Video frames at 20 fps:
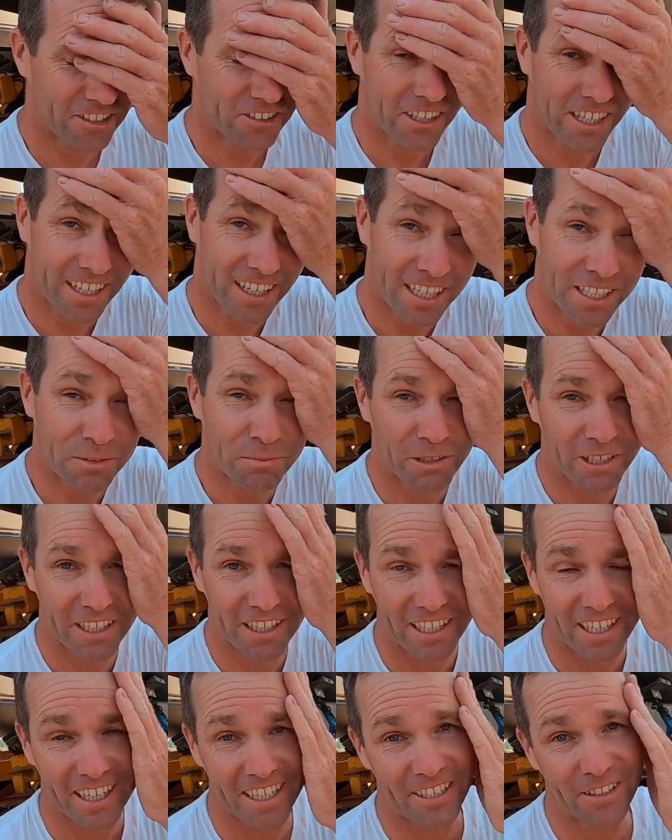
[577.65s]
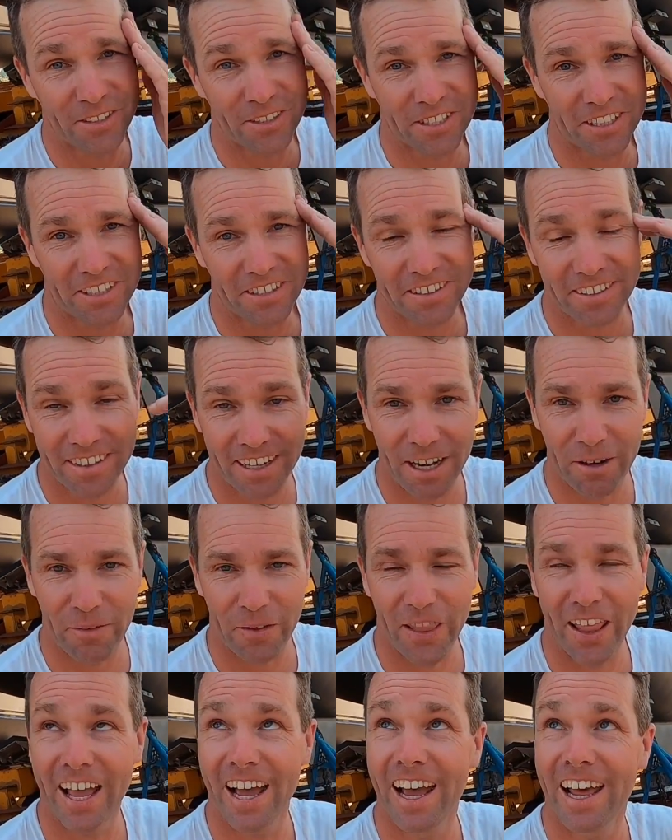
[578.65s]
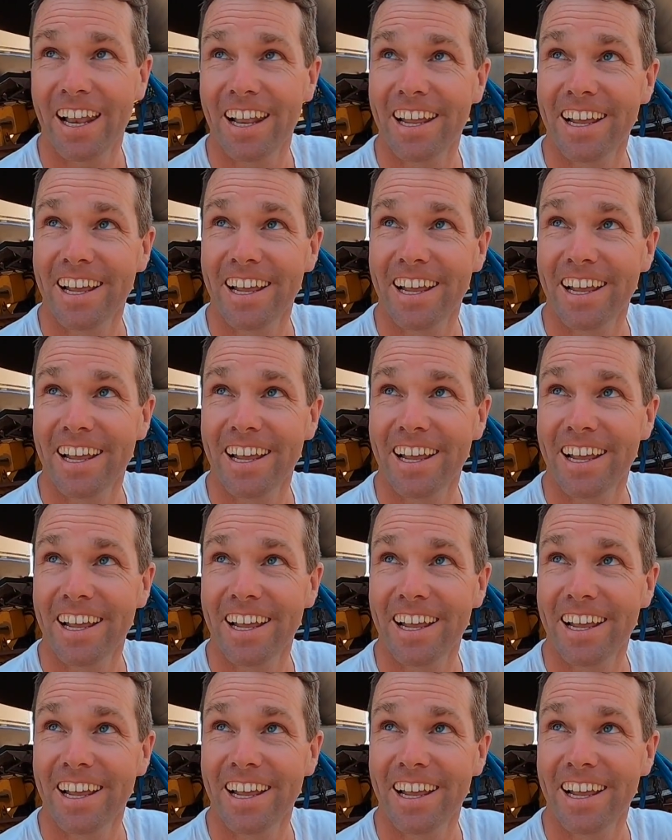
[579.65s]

drink less beer than I used to. How about that?